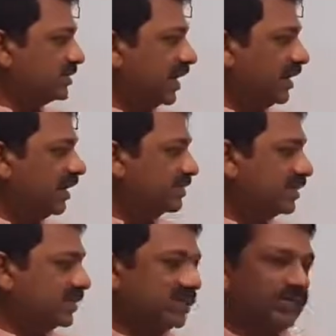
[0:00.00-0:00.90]
child is
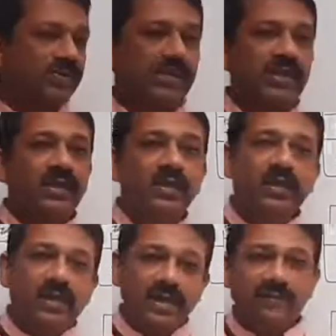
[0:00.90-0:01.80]
executing
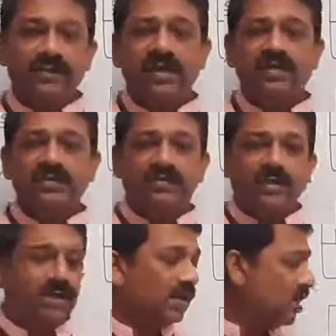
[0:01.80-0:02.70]
a different
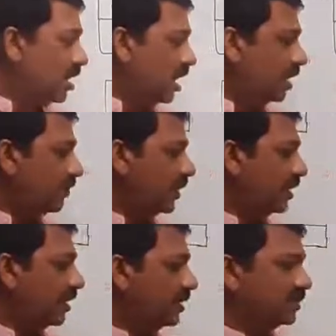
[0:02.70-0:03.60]
one and
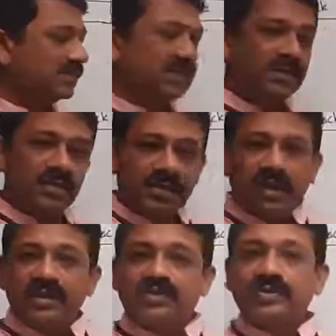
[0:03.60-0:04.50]
parent is
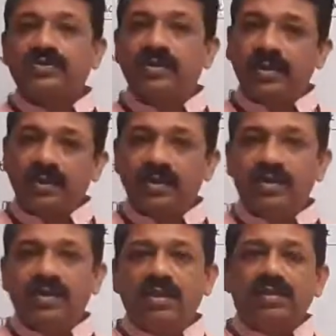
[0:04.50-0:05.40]
executing.
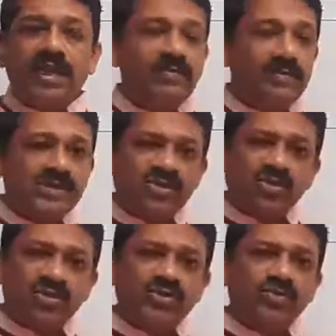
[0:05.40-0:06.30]
That means
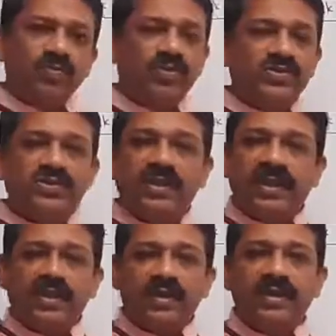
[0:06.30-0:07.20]
those two processes
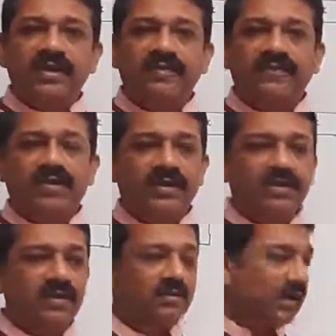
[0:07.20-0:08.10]
are entirely
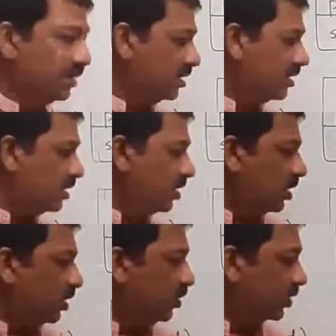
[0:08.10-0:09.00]
different, but
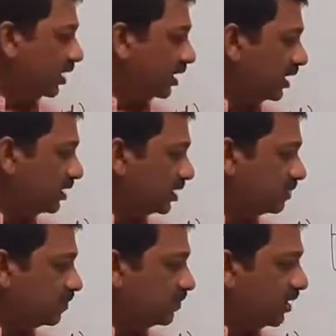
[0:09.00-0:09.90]
looking at this
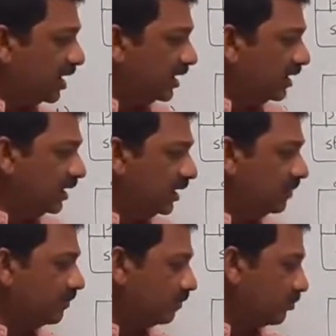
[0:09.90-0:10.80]

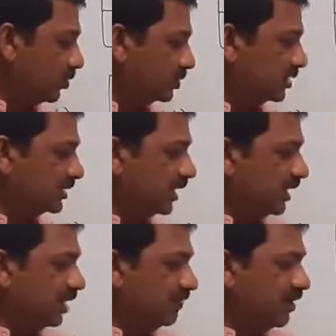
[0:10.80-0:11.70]
PID, process
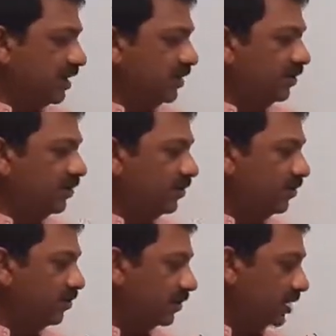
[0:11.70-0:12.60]
ID value,
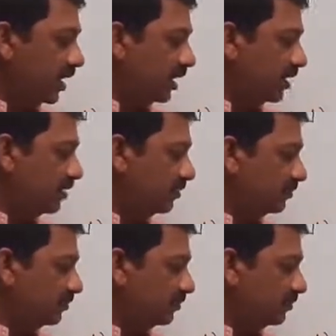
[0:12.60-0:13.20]
you can